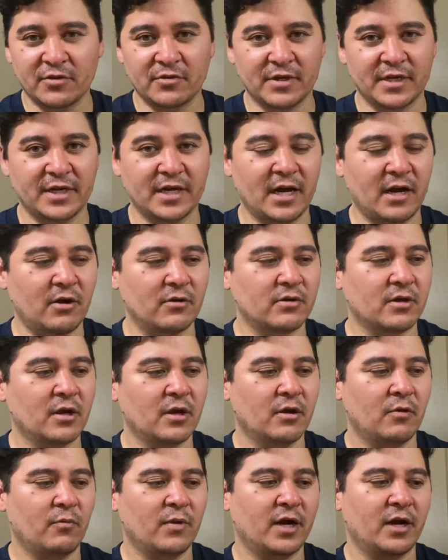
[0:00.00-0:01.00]
it out,
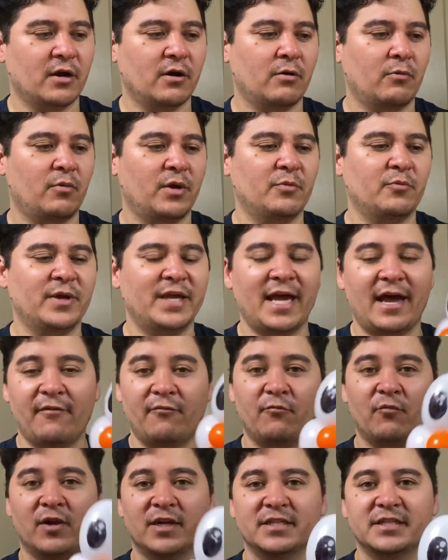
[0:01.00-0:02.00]
where when we have
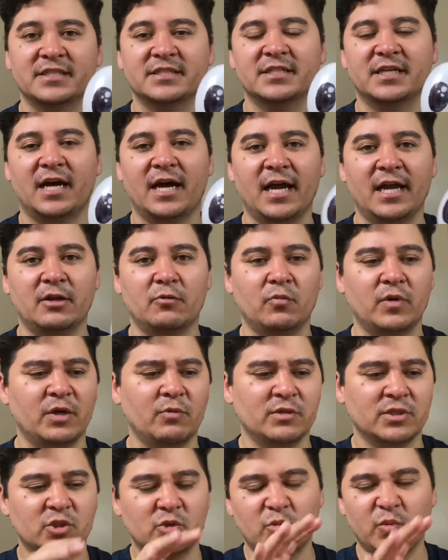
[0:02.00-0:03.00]
one design, we
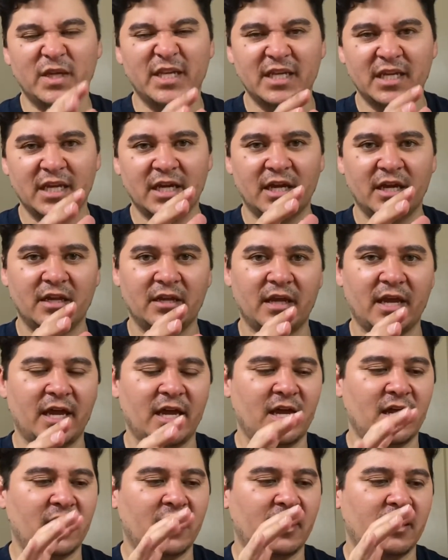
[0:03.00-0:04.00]
would tweak it,
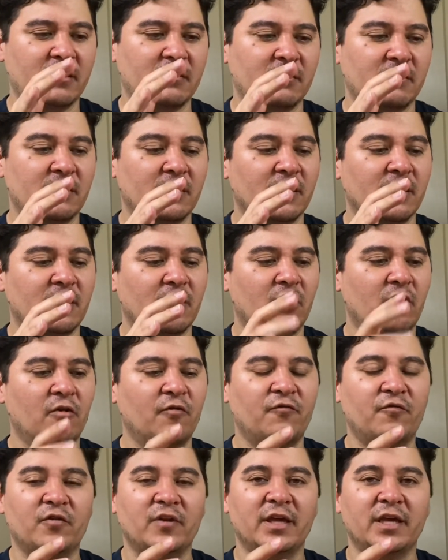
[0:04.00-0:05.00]
and
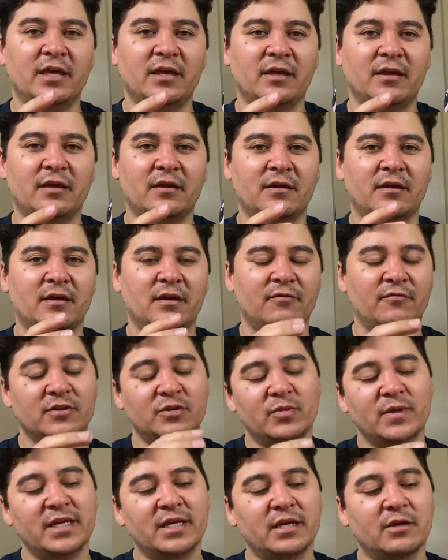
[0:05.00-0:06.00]
hopefully if we
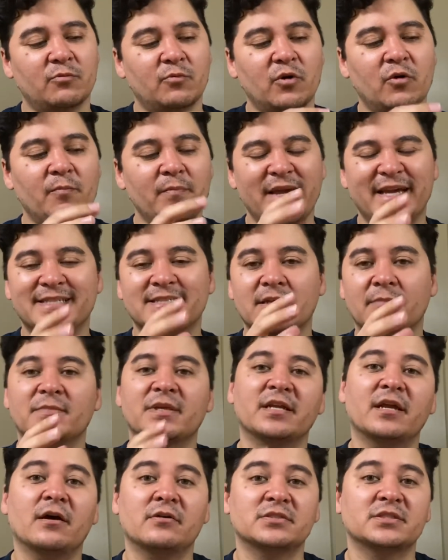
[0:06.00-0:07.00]
tweak it, we'll make something
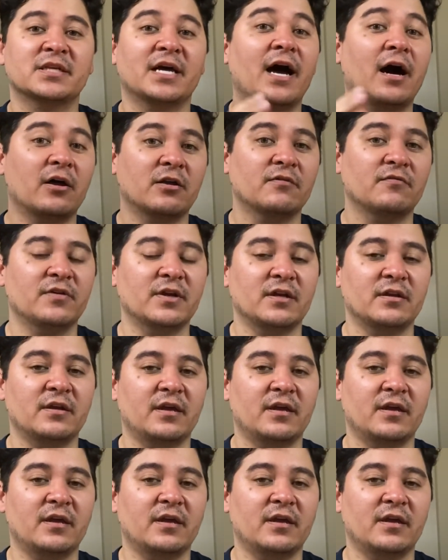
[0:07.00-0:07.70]
else out of it.